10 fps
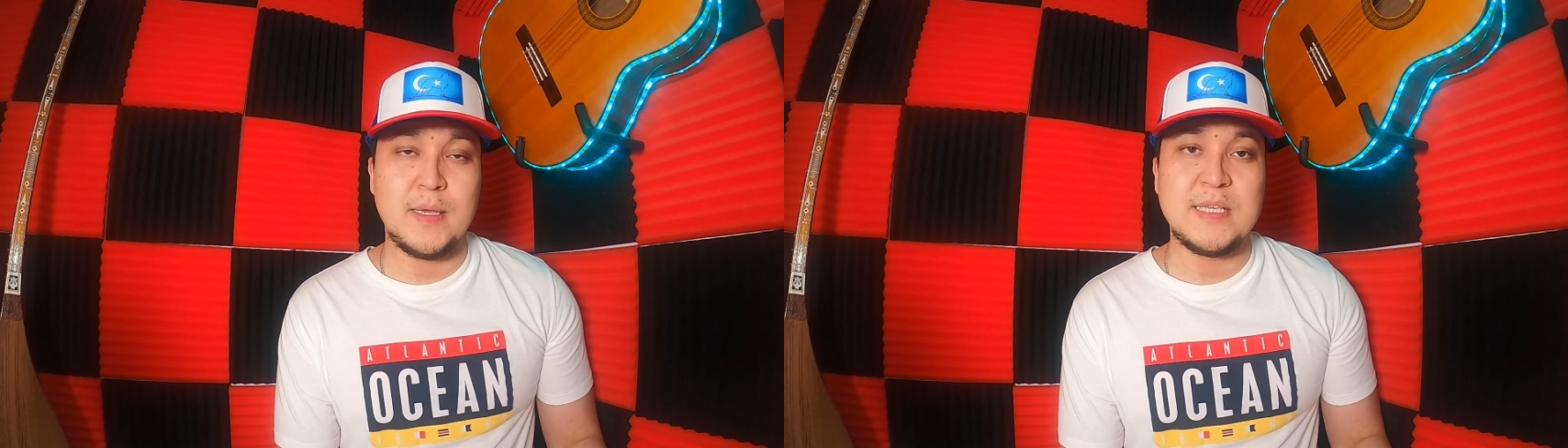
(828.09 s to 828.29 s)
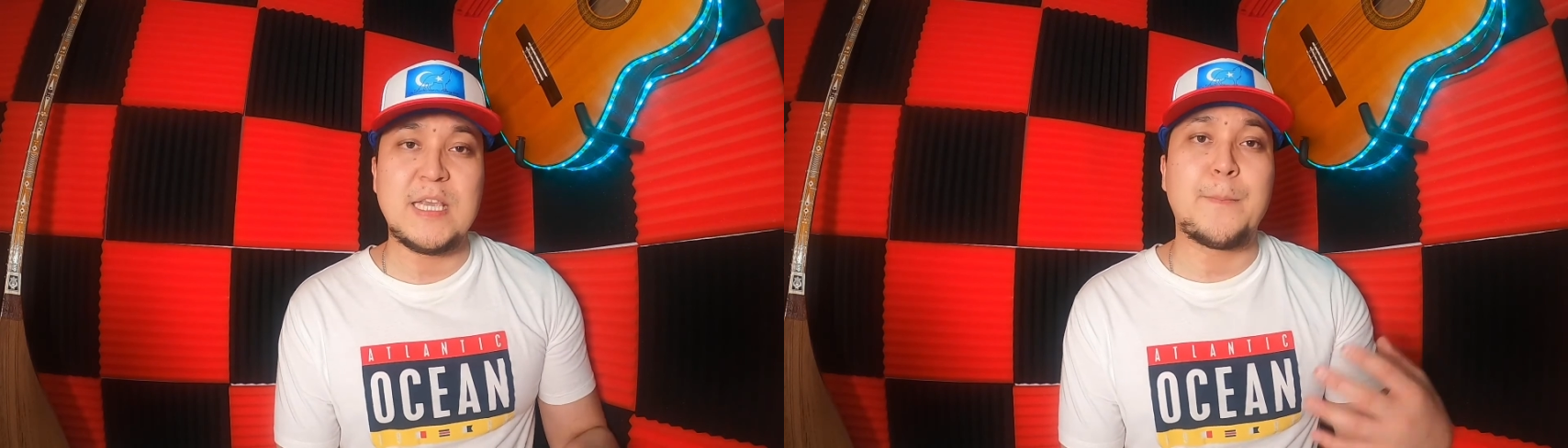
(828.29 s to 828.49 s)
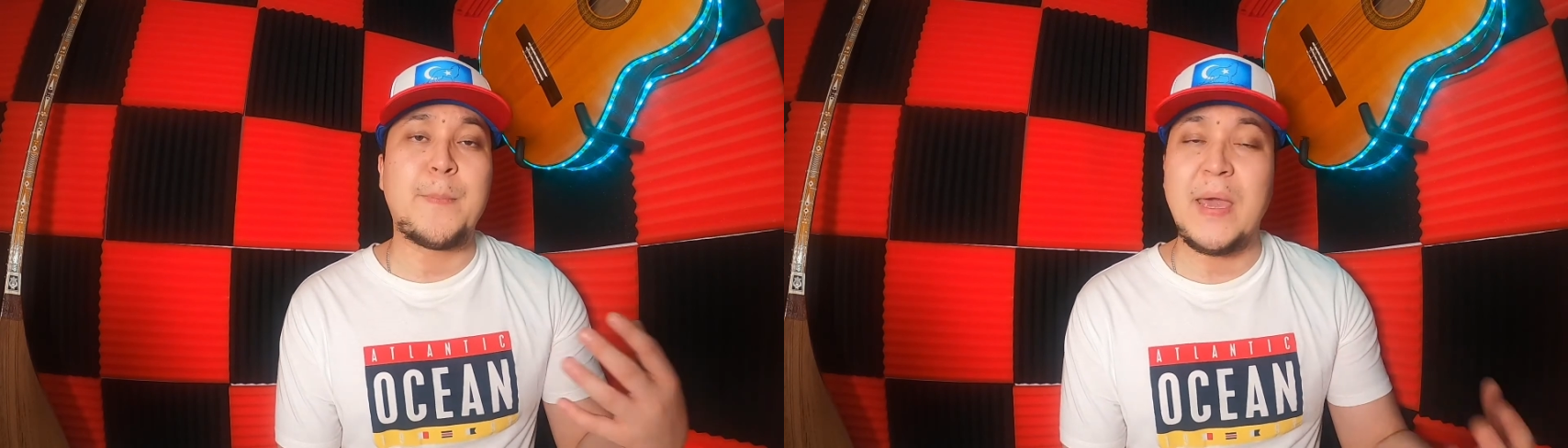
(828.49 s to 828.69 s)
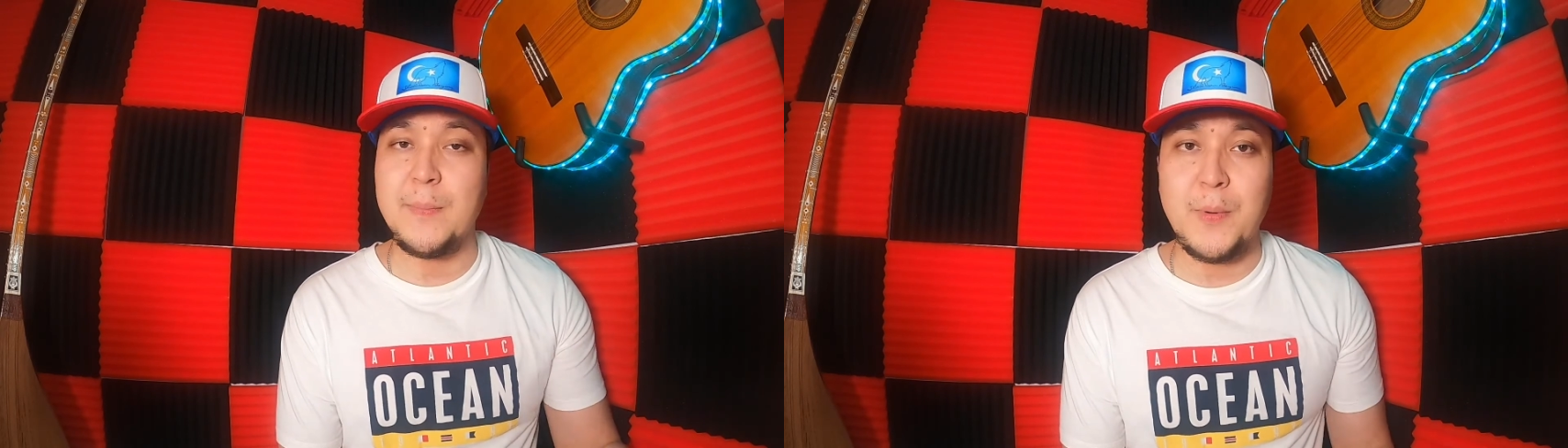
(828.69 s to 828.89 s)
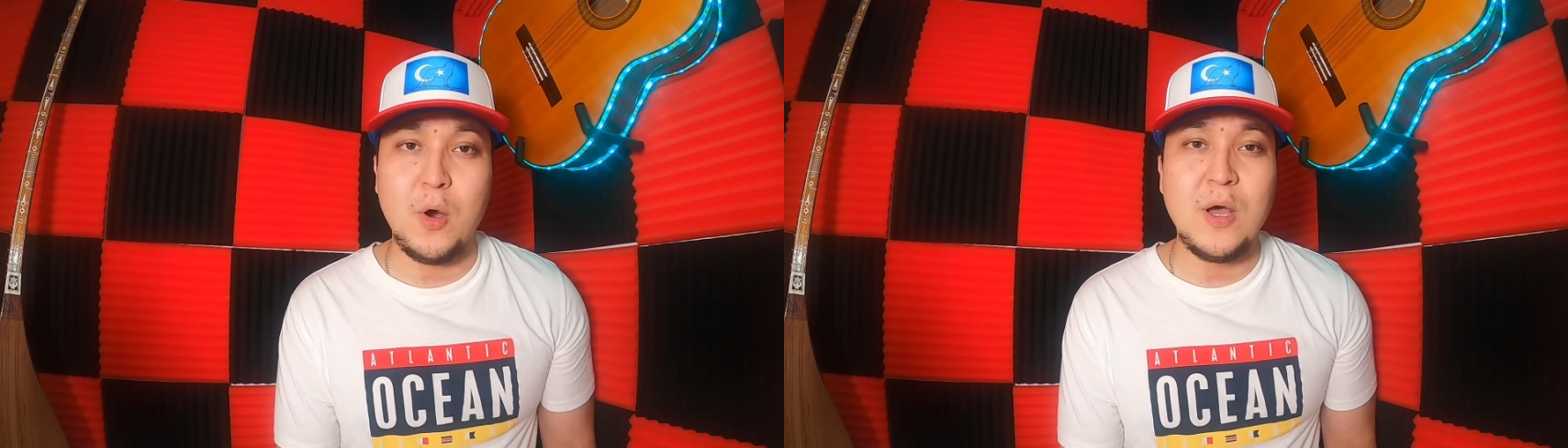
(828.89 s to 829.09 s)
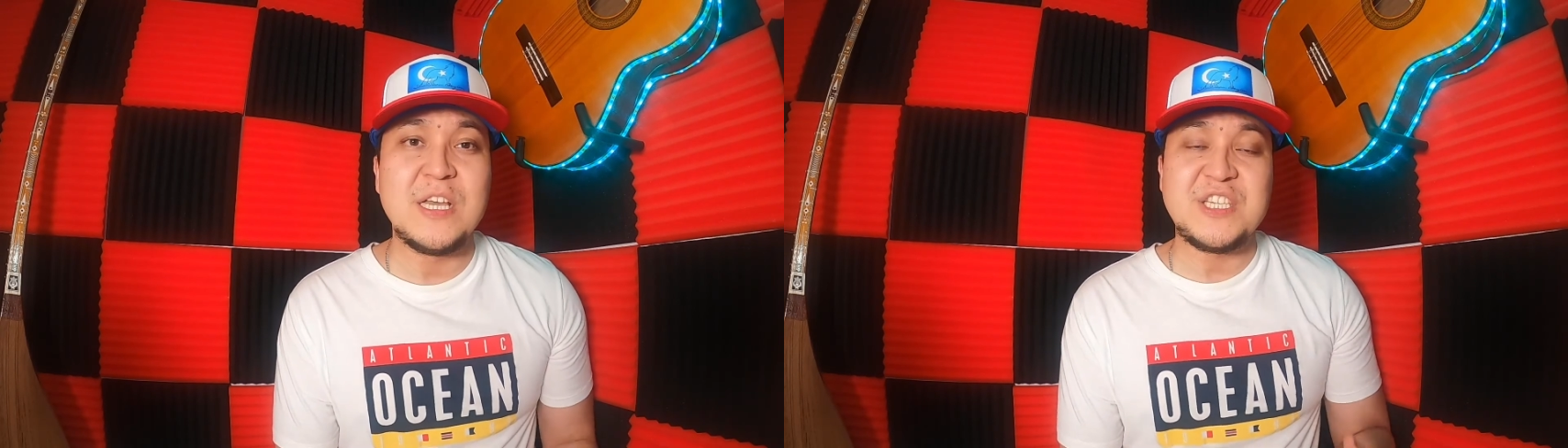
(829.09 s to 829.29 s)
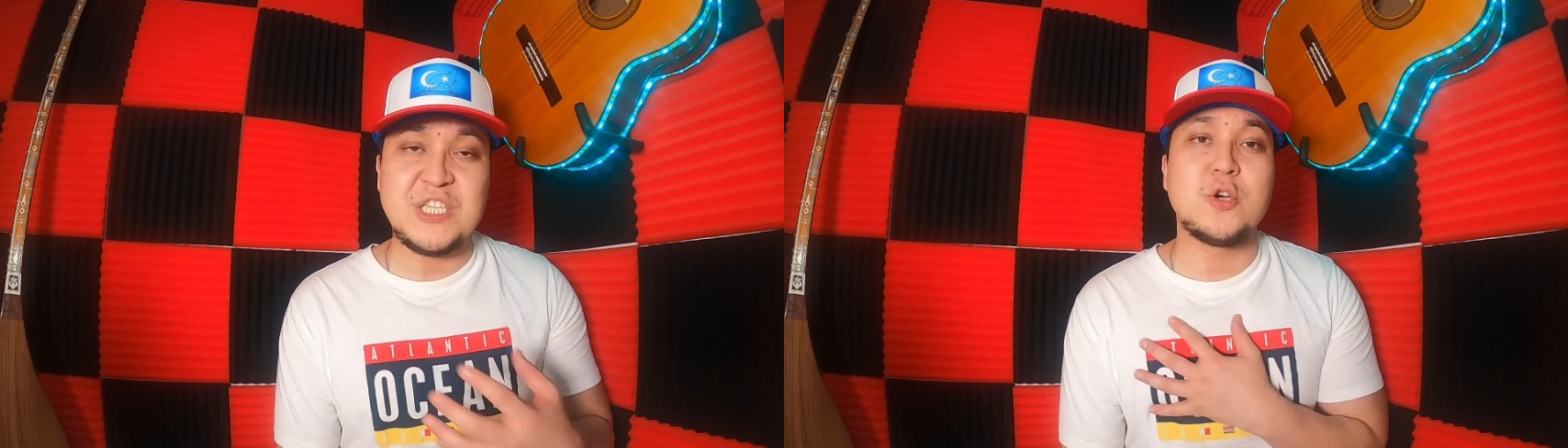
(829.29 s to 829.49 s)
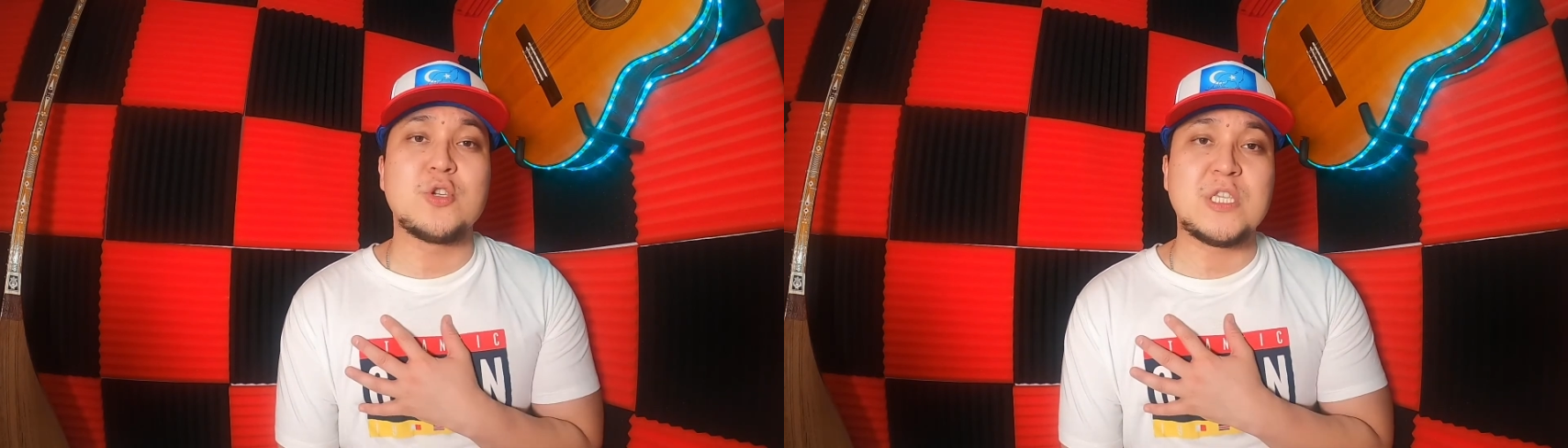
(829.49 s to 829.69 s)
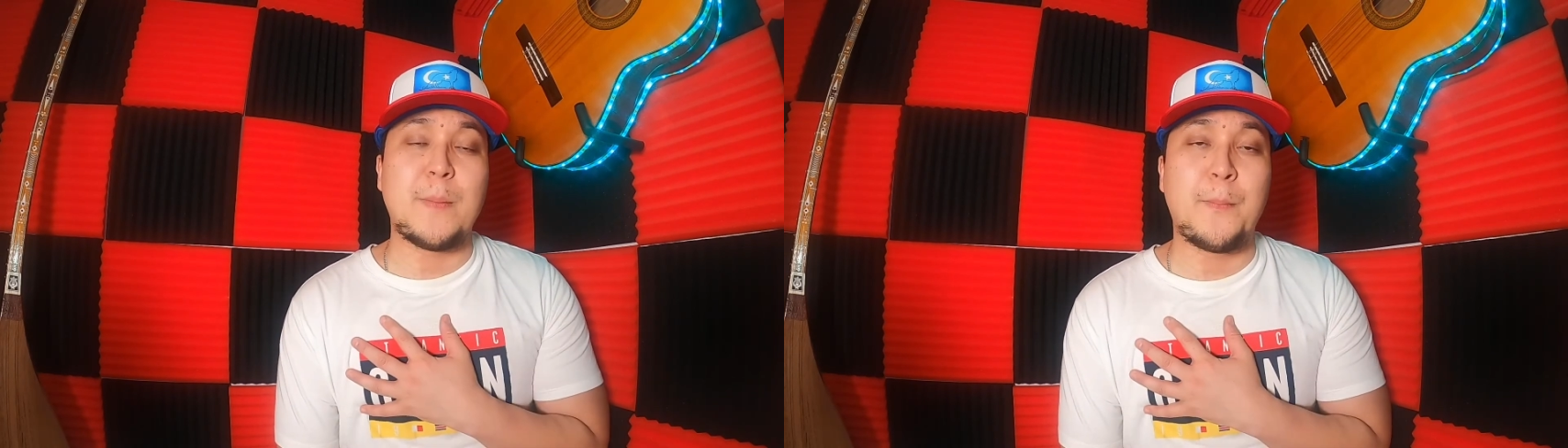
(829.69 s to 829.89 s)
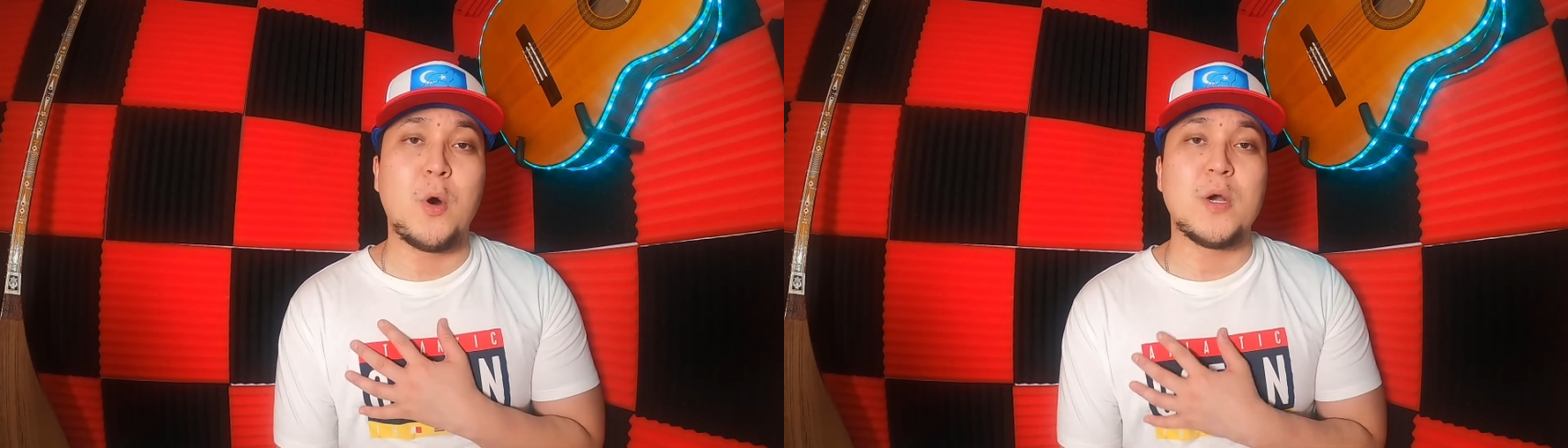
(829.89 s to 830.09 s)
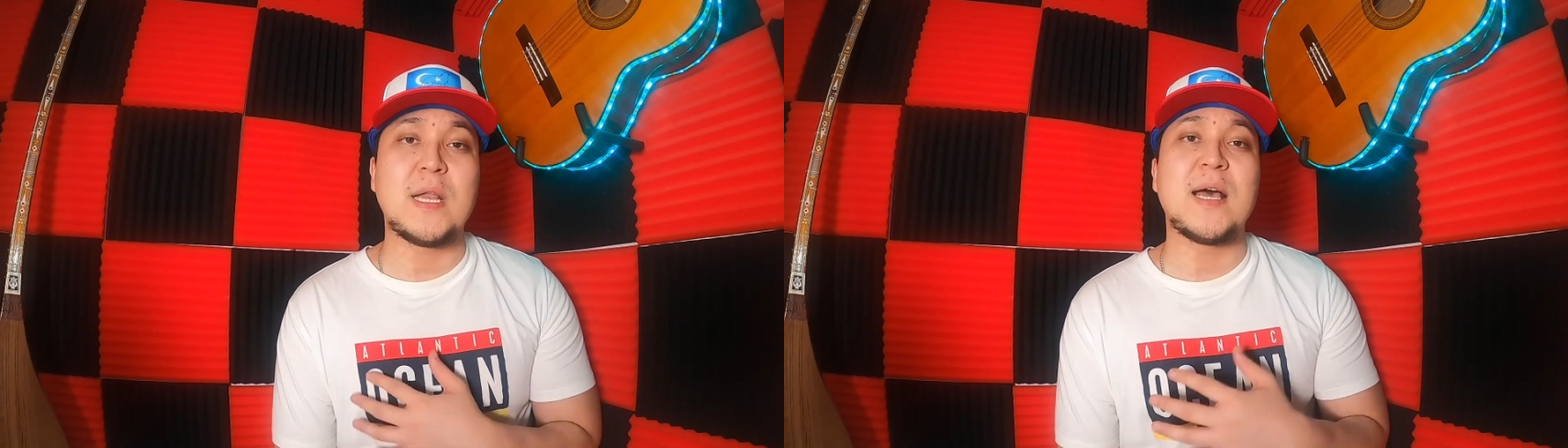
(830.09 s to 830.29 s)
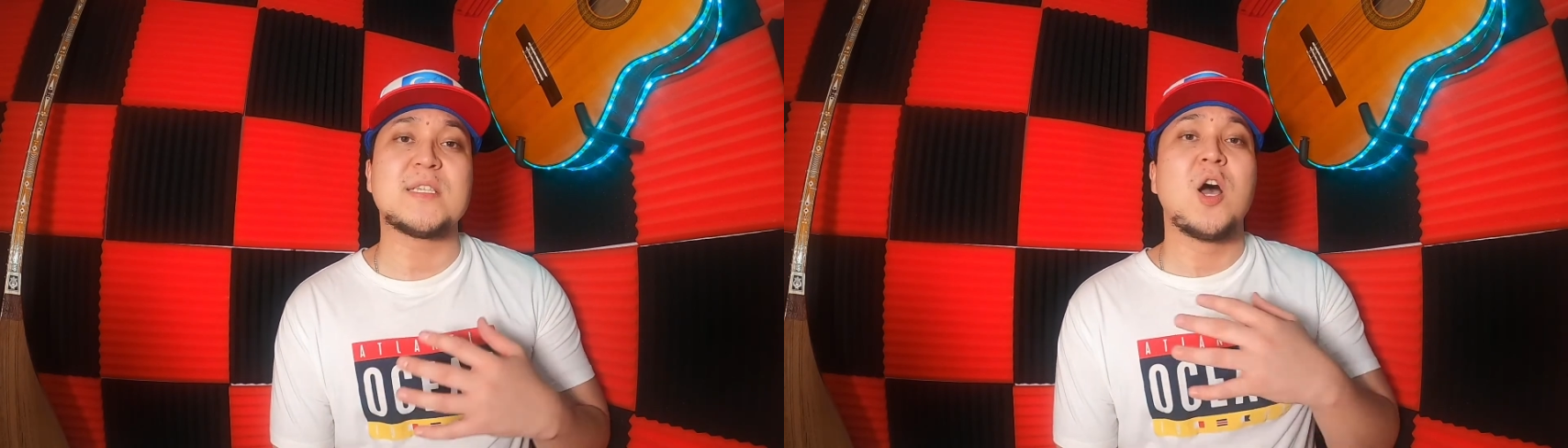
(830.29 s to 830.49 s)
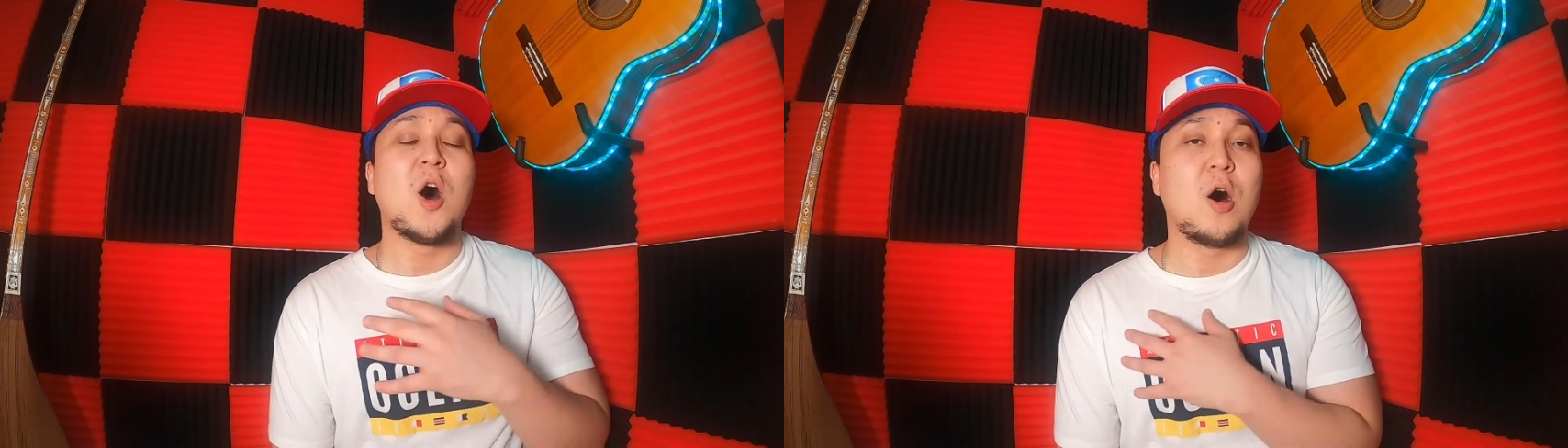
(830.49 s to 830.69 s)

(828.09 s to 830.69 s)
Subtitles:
Their people still support us